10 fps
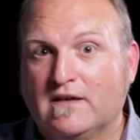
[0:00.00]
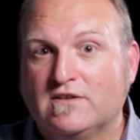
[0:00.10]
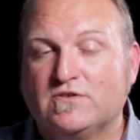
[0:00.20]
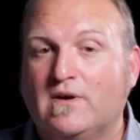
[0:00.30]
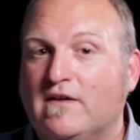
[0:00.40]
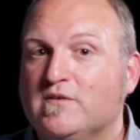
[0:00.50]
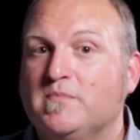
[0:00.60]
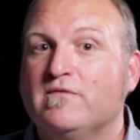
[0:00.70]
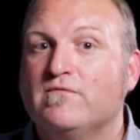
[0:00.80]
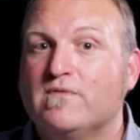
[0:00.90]
So you have to
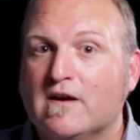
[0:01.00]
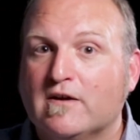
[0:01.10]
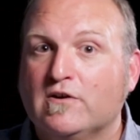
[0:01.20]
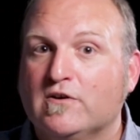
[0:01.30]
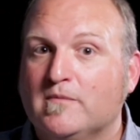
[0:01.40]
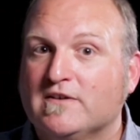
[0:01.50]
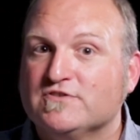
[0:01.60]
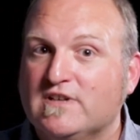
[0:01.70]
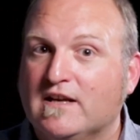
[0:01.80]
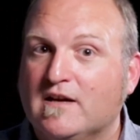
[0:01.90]
be very good about
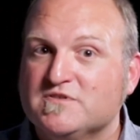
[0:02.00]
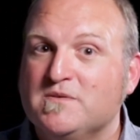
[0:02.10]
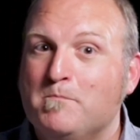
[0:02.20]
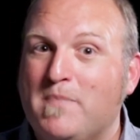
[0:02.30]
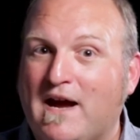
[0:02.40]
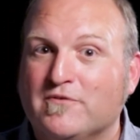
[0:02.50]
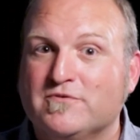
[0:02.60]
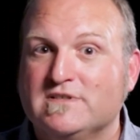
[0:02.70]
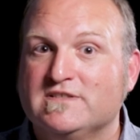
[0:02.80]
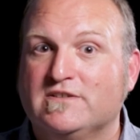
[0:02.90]
setting up some
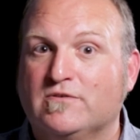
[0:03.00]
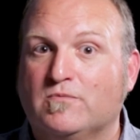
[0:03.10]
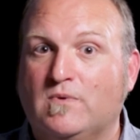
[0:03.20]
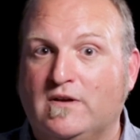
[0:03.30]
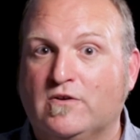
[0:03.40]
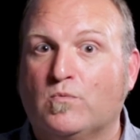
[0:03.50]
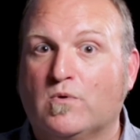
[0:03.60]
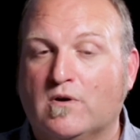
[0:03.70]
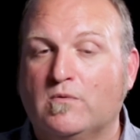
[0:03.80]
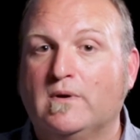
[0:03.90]
boundaries in your
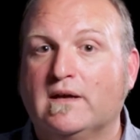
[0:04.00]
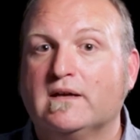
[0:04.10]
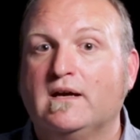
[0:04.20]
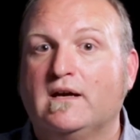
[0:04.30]
work week,